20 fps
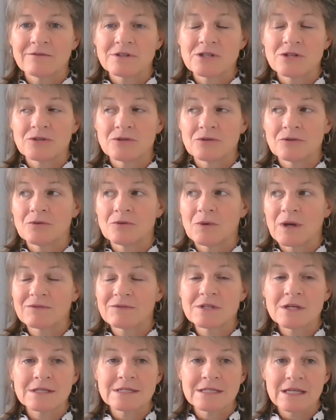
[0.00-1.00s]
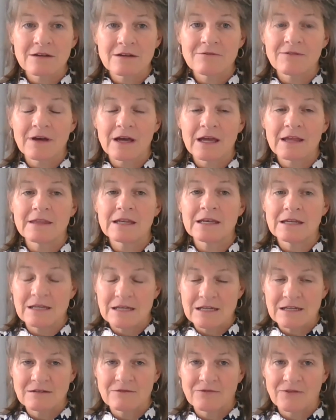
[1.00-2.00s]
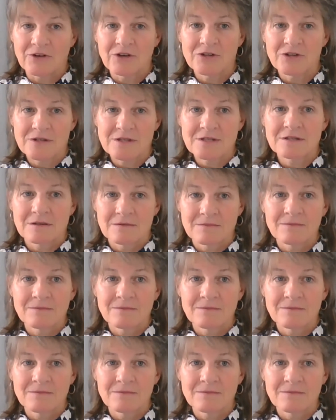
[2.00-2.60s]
to identify the need first.